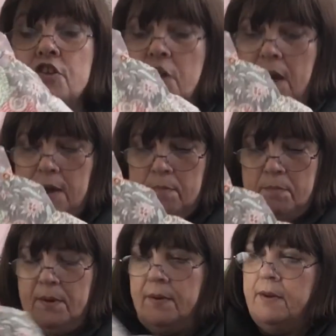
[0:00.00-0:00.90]
shape.
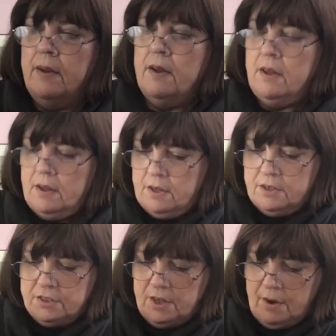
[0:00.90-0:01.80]

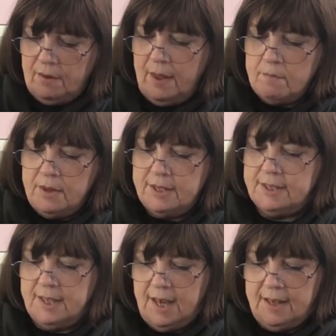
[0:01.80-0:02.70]
So let me
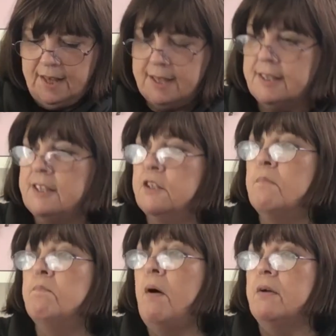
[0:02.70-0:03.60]
see, this is the
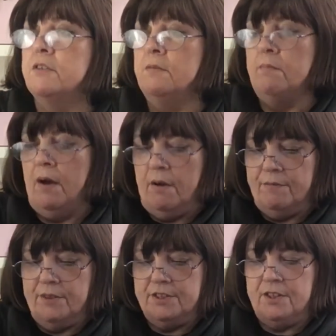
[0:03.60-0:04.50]
bottom
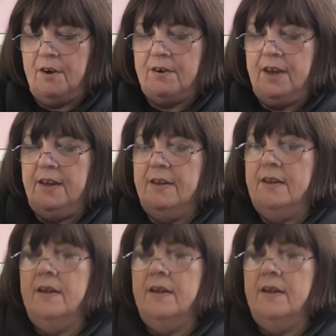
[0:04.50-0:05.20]
of the stocking.